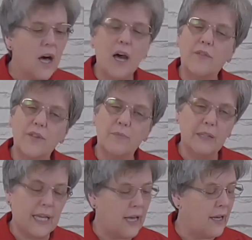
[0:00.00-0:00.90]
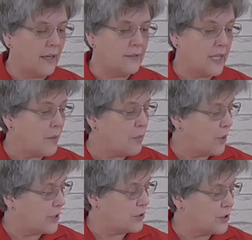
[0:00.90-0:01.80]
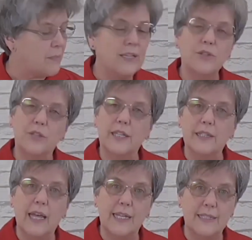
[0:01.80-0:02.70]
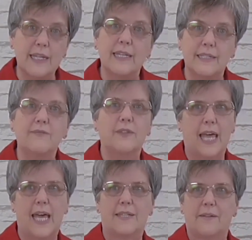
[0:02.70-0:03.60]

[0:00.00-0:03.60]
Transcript: of the table runner to make sure it lies nice and flat.